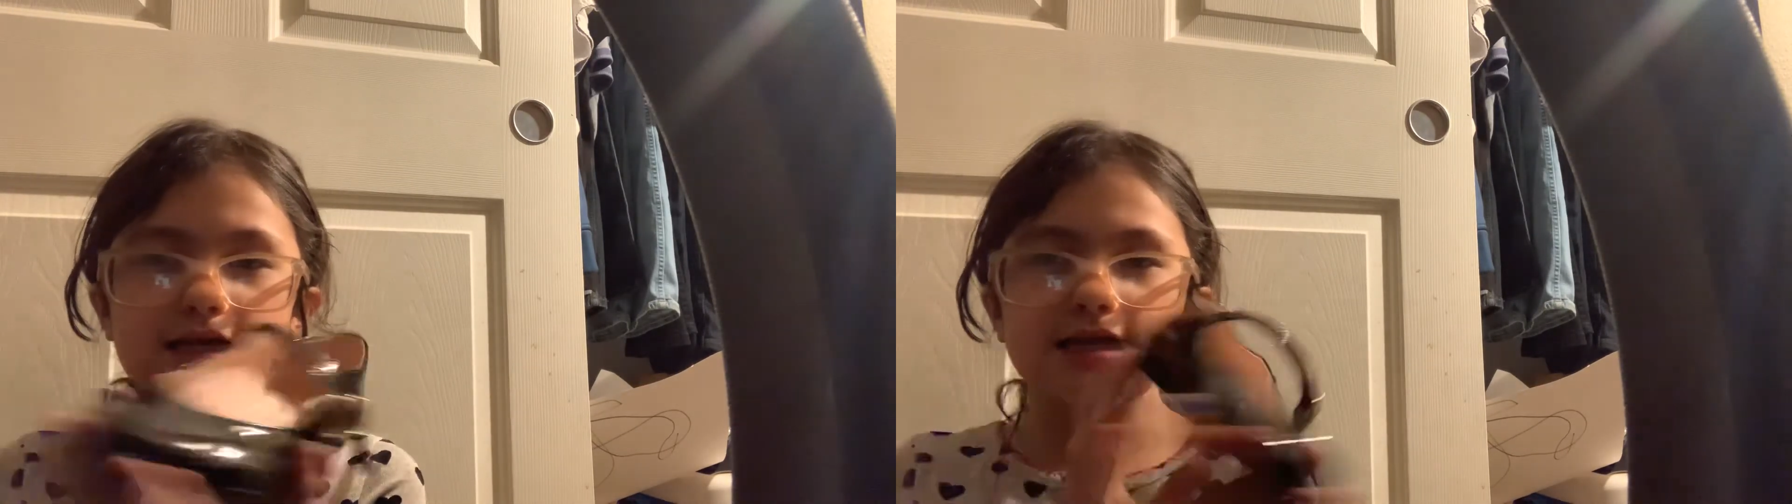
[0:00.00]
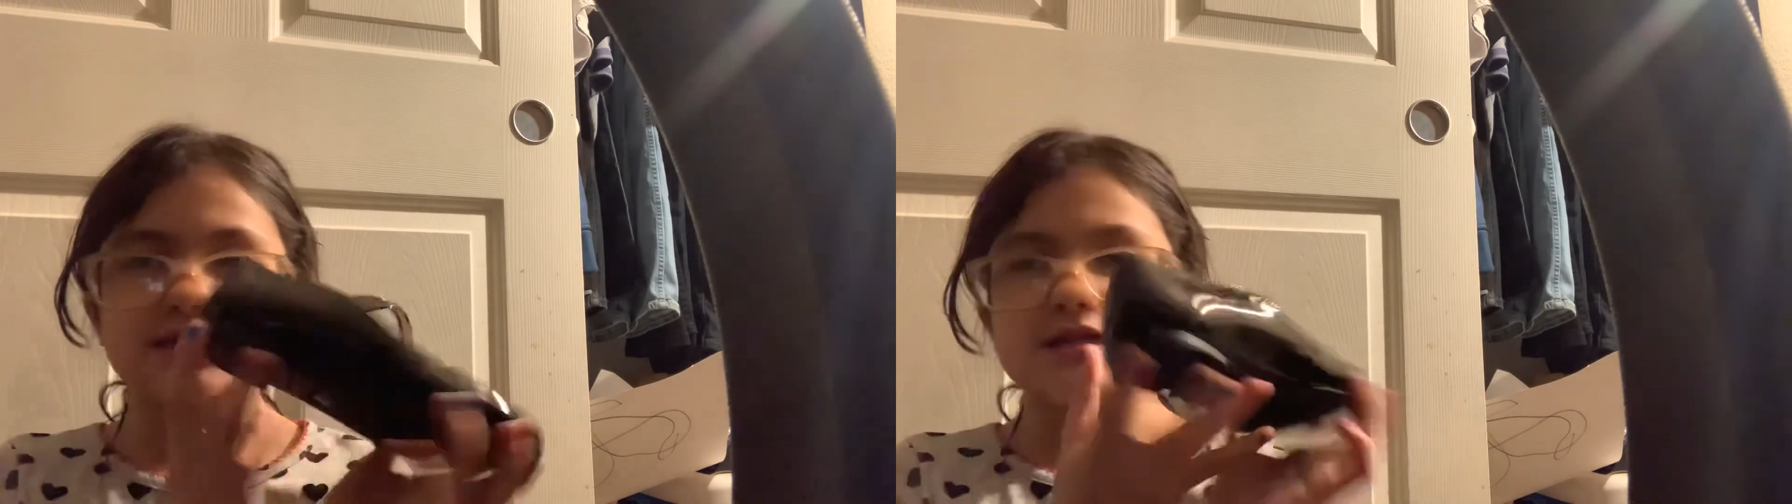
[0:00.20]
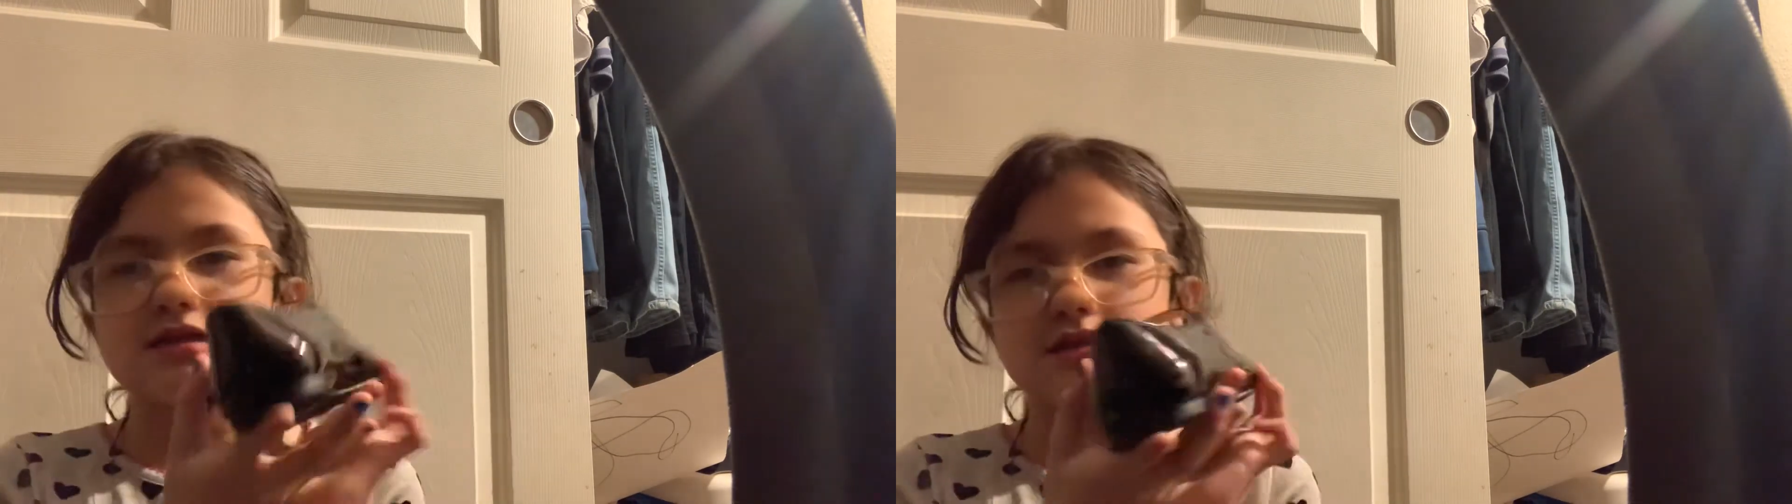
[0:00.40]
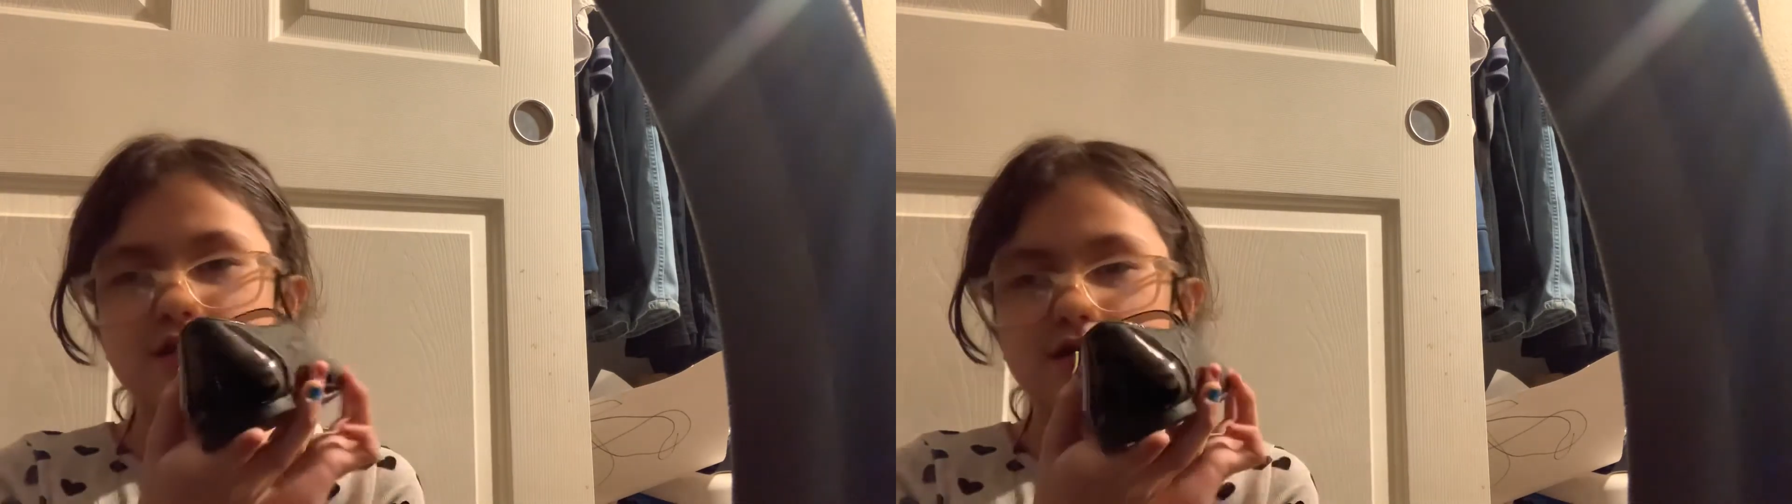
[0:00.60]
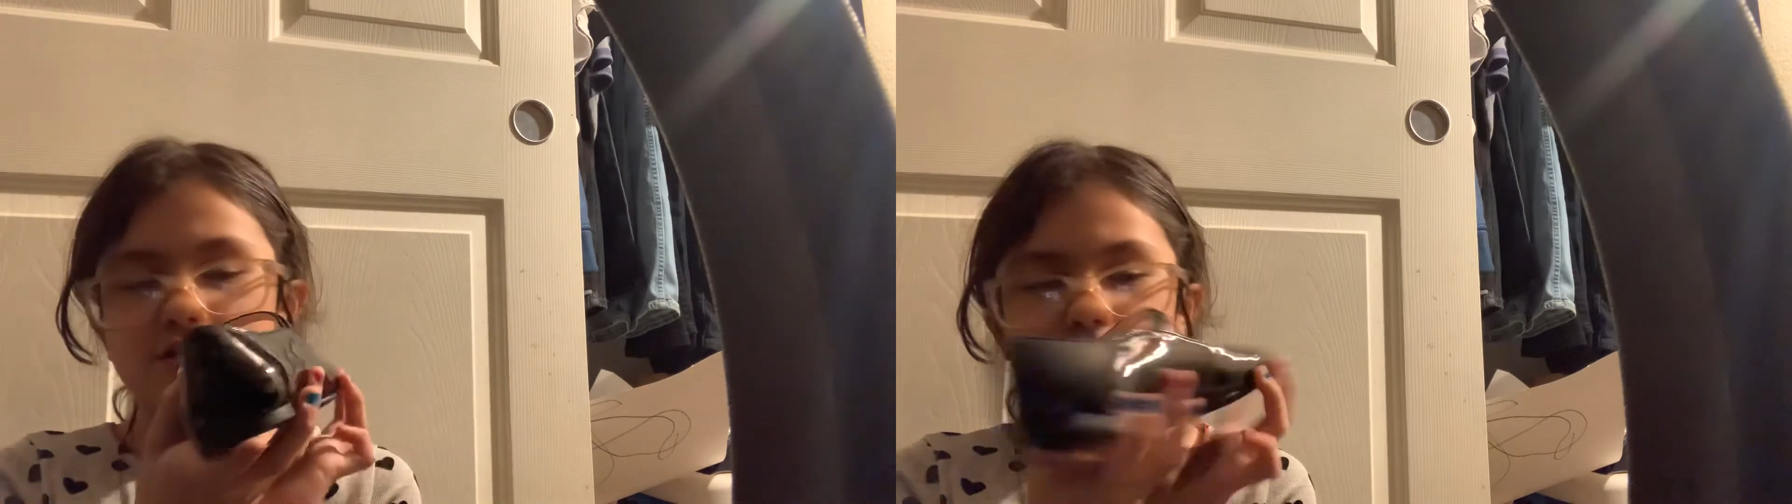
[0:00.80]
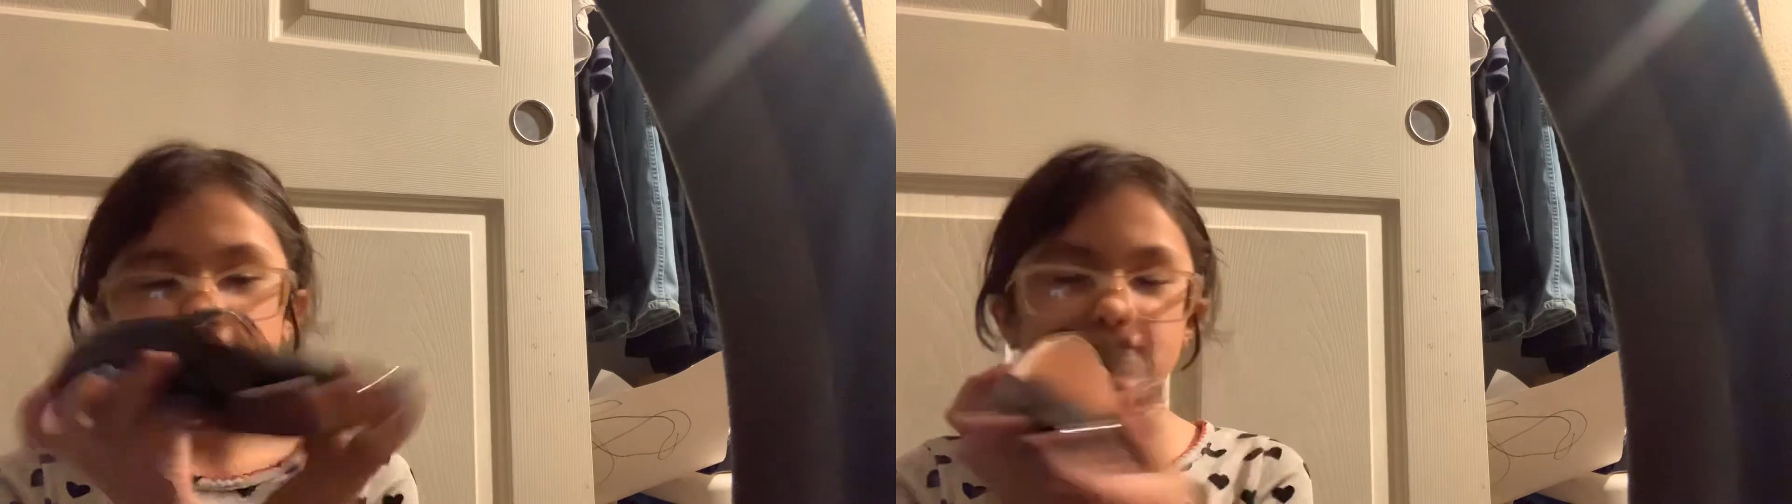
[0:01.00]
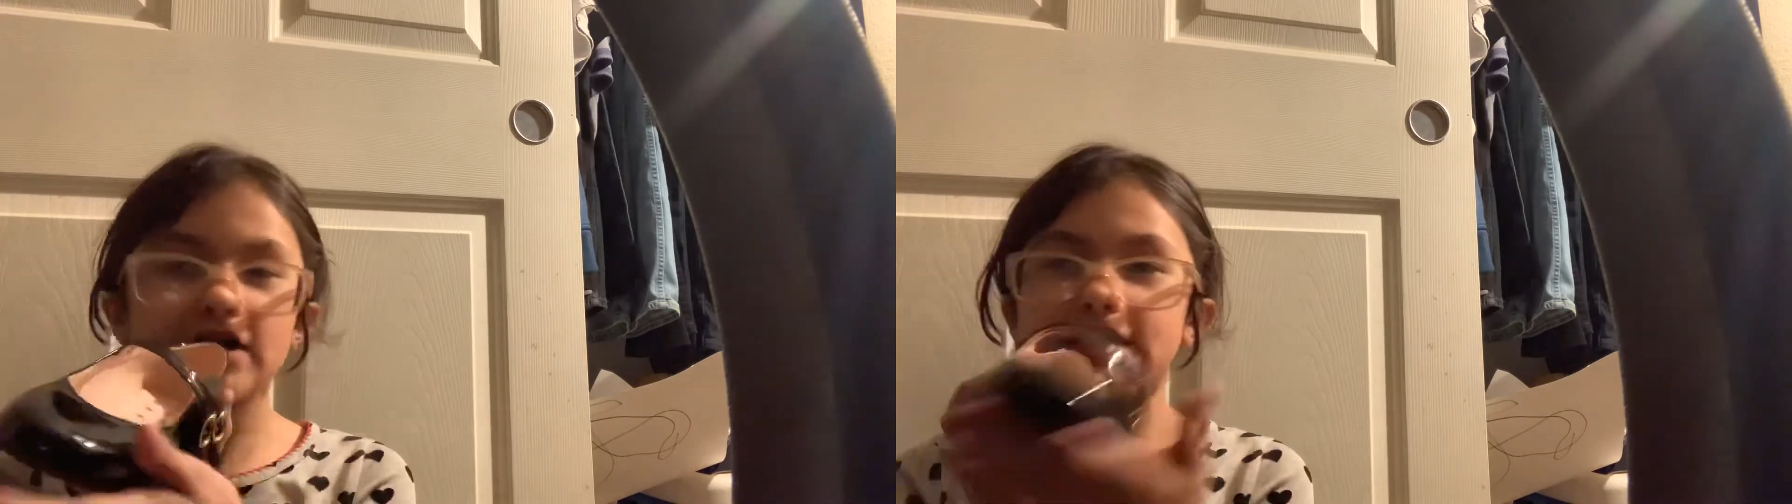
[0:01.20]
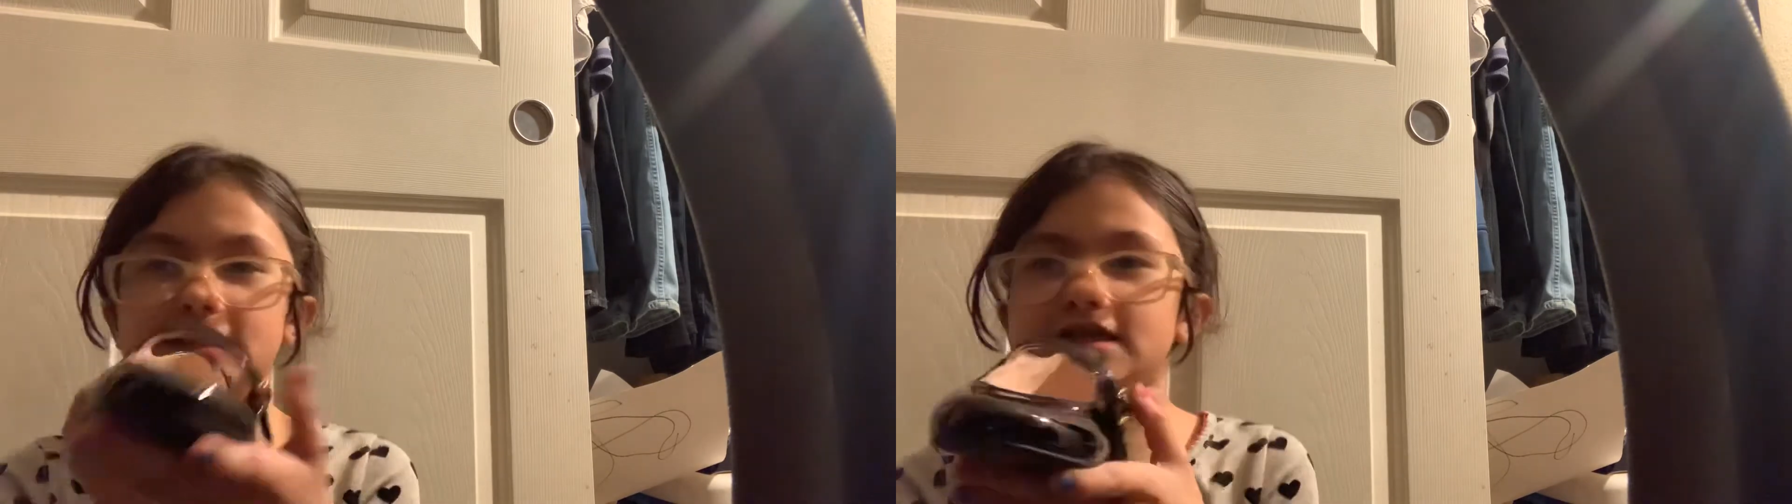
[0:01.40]
and then the
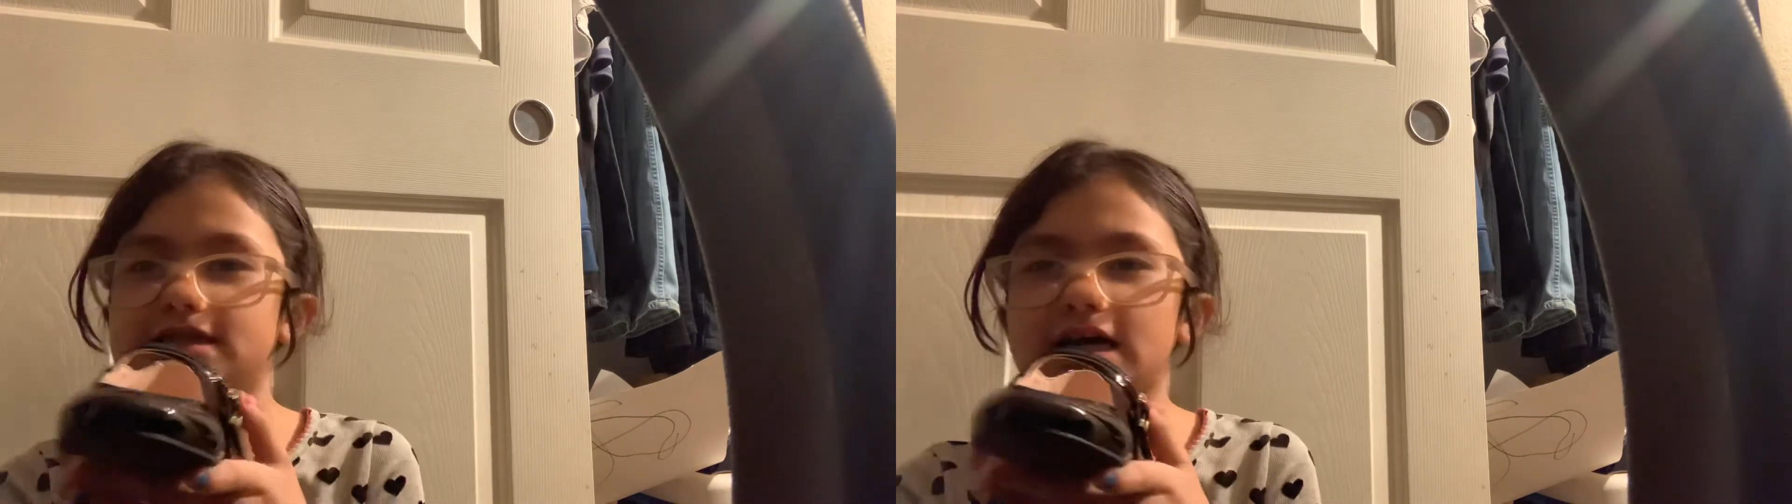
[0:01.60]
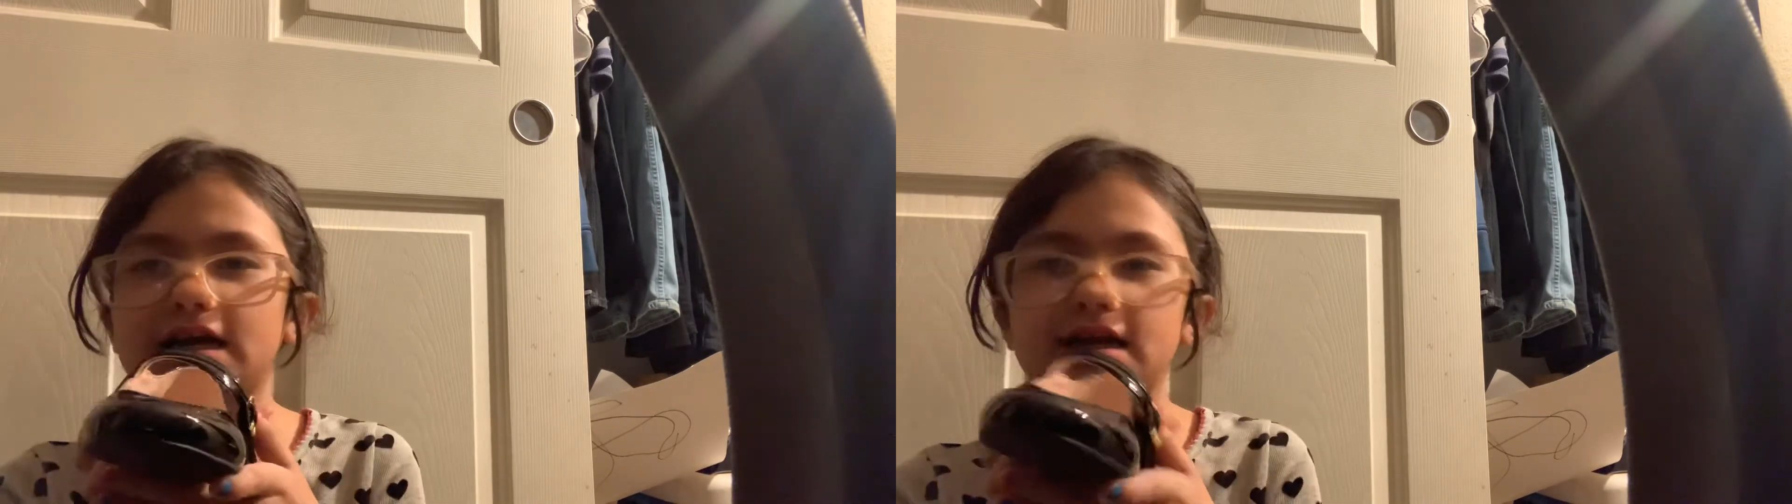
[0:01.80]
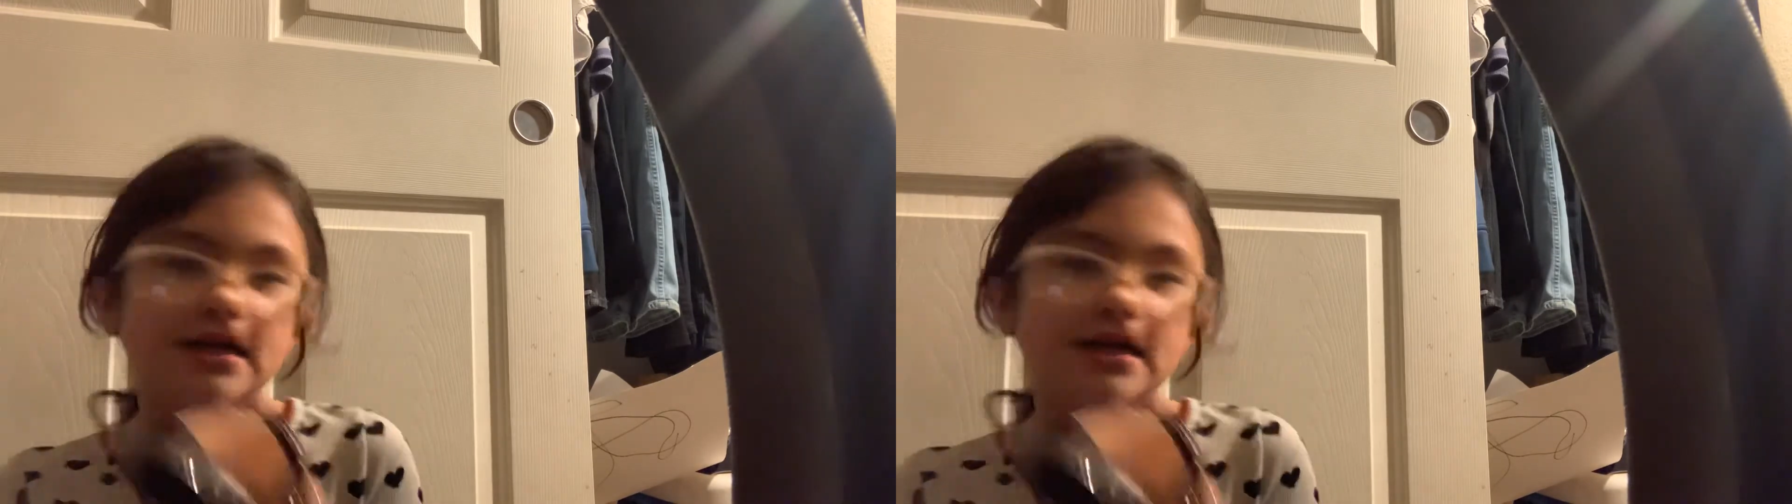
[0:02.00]
front side.